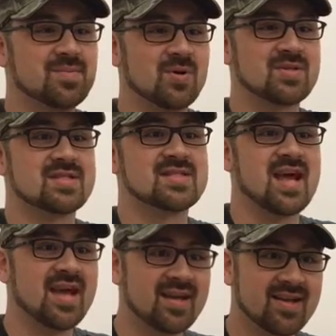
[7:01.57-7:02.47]
pokes his
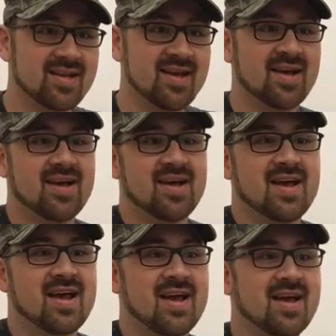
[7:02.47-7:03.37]
head.
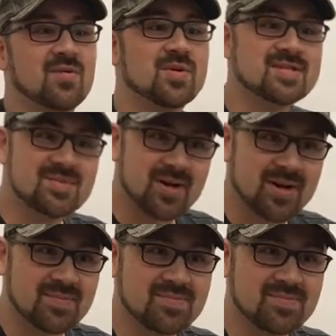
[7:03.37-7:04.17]
And it was a bear.